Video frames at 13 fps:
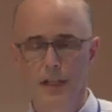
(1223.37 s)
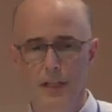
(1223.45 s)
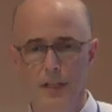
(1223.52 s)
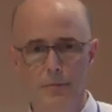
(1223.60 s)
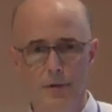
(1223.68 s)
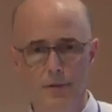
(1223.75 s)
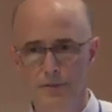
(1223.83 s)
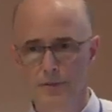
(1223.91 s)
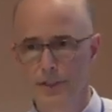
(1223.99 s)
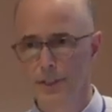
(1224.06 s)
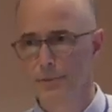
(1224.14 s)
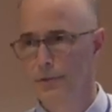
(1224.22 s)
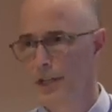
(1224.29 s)
the most
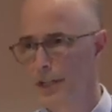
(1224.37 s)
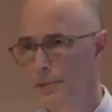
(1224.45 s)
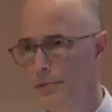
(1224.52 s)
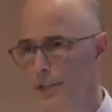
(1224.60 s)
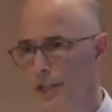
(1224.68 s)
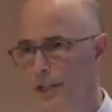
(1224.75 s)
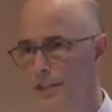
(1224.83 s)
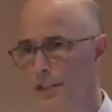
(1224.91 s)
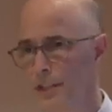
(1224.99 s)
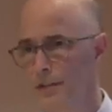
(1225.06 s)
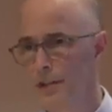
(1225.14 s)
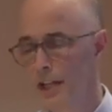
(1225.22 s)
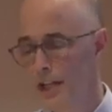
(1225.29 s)
reasonable
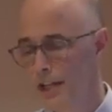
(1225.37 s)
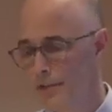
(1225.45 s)
explanation